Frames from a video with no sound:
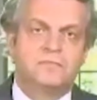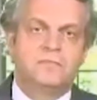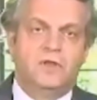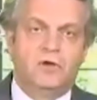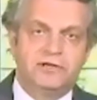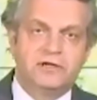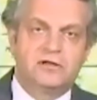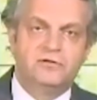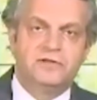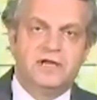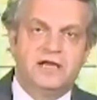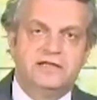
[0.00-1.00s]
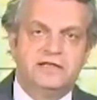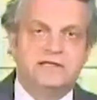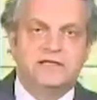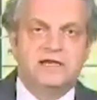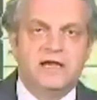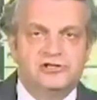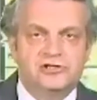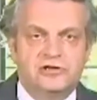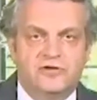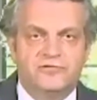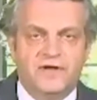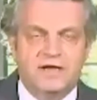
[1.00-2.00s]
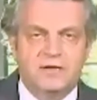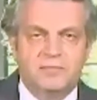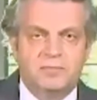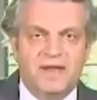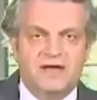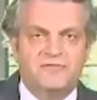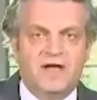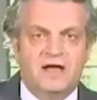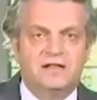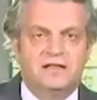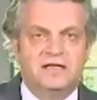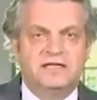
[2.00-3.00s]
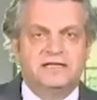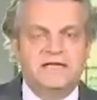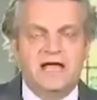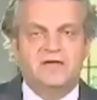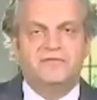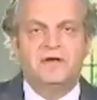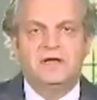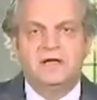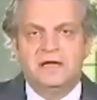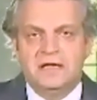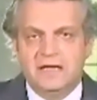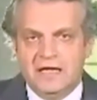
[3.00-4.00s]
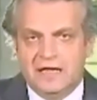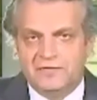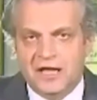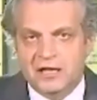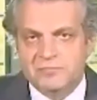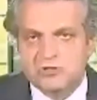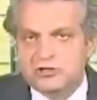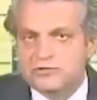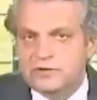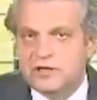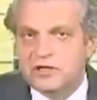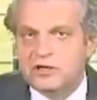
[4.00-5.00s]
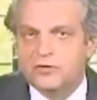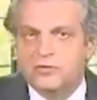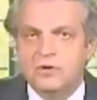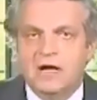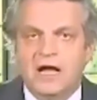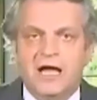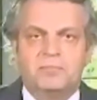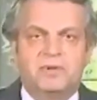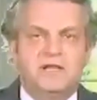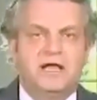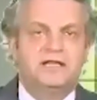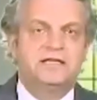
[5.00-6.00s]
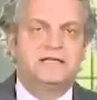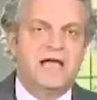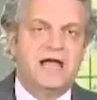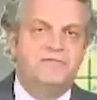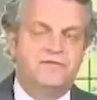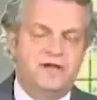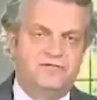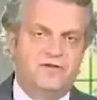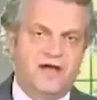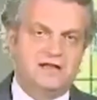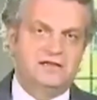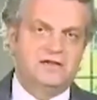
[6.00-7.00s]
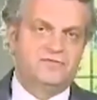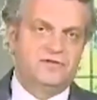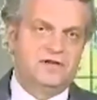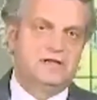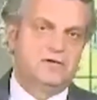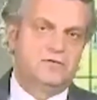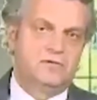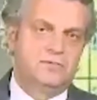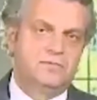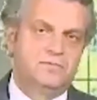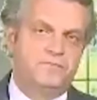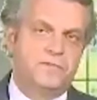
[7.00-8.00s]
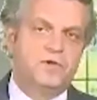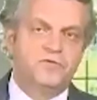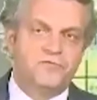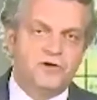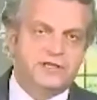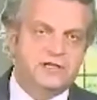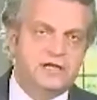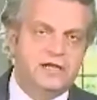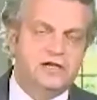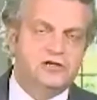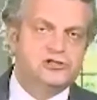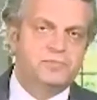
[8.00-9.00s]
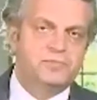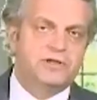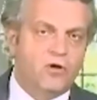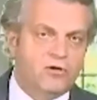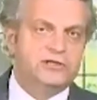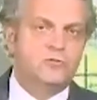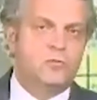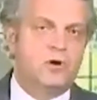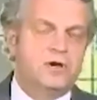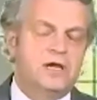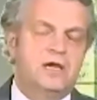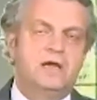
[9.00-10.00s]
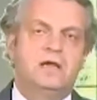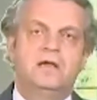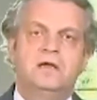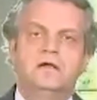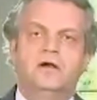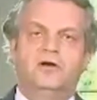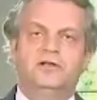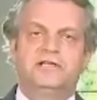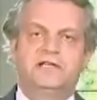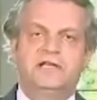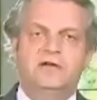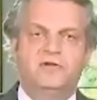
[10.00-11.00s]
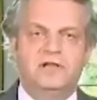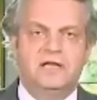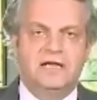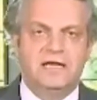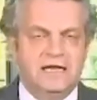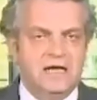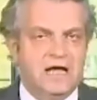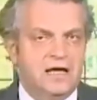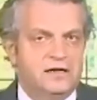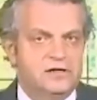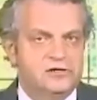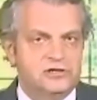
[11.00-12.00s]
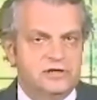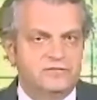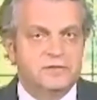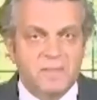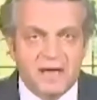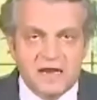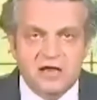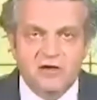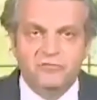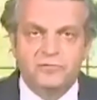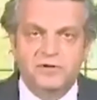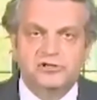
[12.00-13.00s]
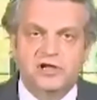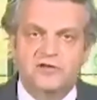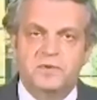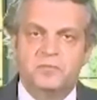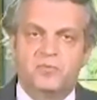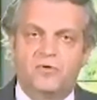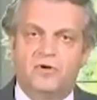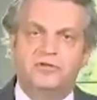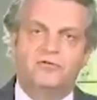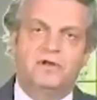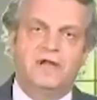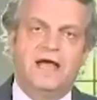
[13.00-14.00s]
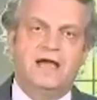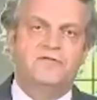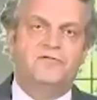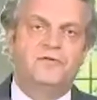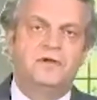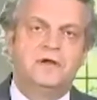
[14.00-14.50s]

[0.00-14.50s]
Those include the Association of Vanderbilt Black Faculty and Staff and the LGBTQI staff and faculty affinity group. University leadership is also working on several EDI initiatives, many of which have been brought to life